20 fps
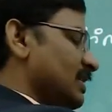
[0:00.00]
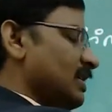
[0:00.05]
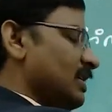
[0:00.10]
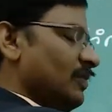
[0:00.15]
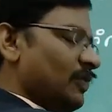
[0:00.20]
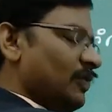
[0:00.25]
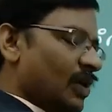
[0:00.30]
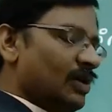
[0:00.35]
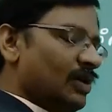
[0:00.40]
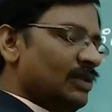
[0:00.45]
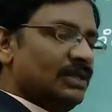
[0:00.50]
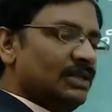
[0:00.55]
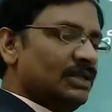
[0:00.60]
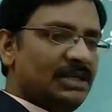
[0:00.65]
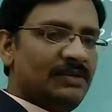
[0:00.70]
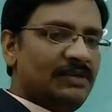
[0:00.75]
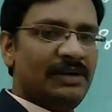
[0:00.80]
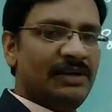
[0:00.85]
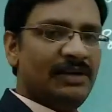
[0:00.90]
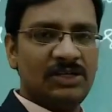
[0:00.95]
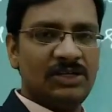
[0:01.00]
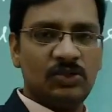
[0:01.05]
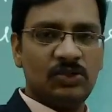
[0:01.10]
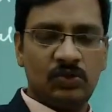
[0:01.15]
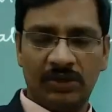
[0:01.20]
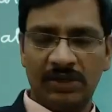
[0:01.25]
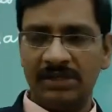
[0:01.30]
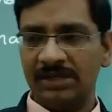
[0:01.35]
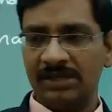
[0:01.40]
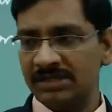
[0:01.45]
of all the three vectors
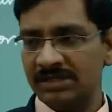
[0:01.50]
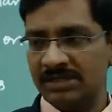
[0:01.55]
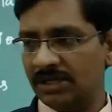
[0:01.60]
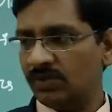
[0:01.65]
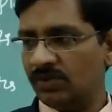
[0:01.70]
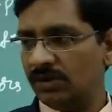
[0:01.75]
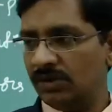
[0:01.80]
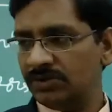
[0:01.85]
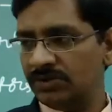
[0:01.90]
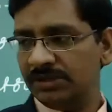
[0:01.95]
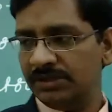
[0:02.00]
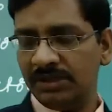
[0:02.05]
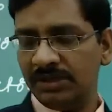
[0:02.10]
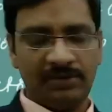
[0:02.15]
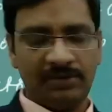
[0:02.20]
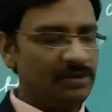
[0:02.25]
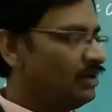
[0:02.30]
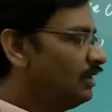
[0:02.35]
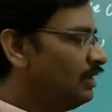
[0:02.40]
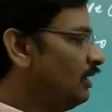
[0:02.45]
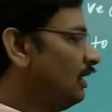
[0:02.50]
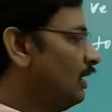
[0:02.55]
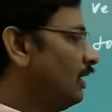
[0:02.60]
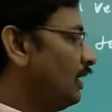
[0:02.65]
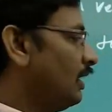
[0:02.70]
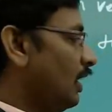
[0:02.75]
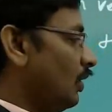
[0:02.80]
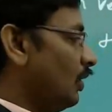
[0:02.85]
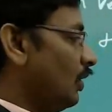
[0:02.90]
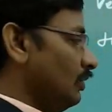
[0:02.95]
together is equal to 0.
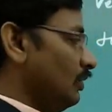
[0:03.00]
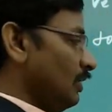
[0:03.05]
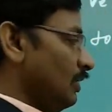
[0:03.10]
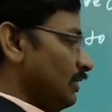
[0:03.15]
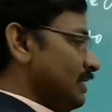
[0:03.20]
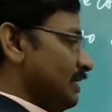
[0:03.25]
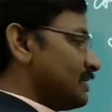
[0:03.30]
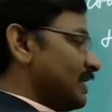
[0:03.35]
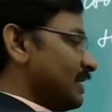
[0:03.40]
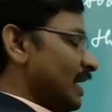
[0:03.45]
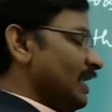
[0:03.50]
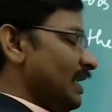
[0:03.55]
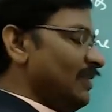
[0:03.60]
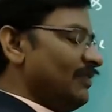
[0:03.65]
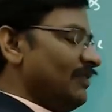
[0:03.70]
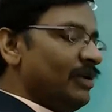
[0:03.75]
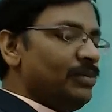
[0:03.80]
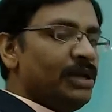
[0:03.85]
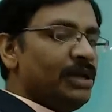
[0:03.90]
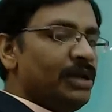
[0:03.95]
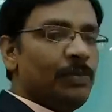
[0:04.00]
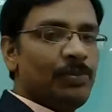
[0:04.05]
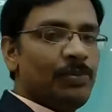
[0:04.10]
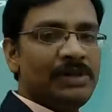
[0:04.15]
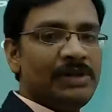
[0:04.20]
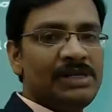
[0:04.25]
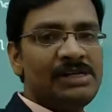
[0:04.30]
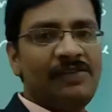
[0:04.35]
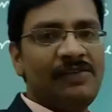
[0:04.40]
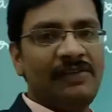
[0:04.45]
Now this can even be
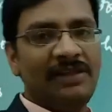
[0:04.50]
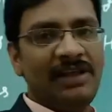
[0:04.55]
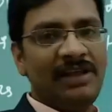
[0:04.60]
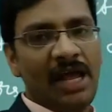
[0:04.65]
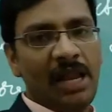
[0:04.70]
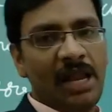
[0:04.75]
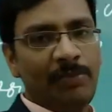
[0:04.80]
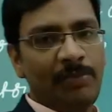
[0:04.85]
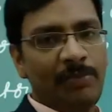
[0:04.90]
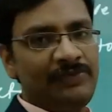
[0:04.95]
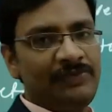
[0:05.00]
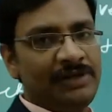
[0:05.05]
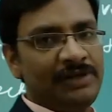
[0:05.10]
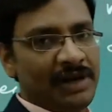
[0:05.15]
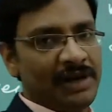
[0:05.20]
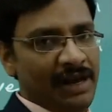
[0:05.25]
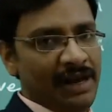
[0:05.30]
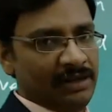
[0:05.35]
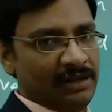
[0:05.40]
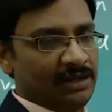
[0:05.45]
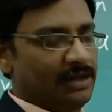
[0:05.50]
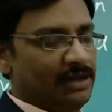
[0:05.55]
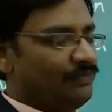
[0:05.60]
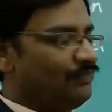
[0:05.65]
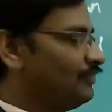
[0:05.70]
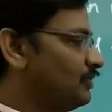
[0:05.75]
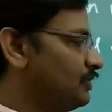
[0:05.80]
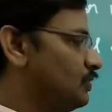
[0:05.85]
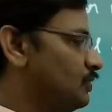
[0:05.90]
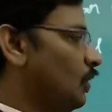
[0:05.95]
represented with the help of the triangle.
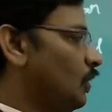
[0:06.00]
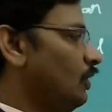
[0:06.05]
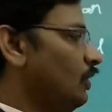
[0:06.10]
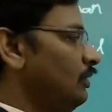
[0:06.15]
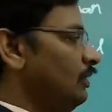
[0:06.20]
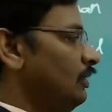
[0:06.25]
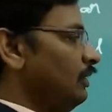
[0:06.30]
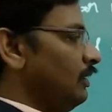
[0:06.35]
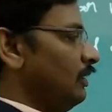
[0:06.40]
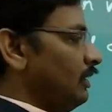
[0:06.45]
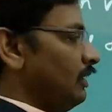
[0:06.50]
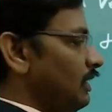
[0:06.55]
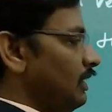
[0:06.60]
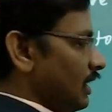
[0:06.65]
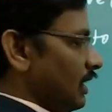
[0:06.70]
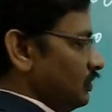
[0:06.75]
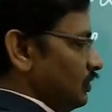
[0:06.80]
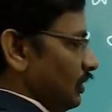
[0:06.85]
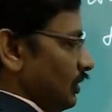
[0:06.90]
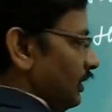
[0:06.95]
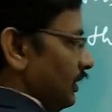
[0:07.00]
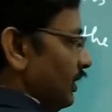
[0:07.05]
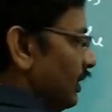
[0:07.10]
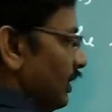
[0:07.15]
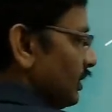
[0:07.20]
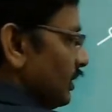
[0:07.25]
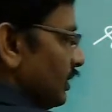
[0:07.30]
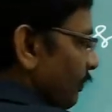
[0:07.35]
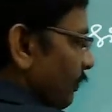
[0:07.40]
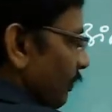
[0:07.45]
So here actually,
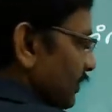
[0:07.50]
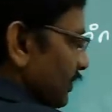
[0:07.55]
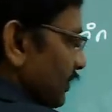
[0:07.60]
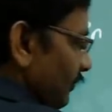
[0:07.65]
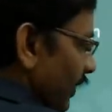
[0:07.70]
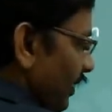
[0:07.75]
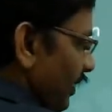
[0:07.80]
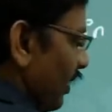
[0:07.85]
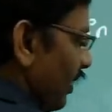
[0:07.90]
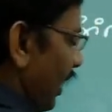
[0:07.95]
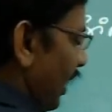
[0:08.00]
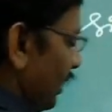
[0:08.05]
suppose if I draw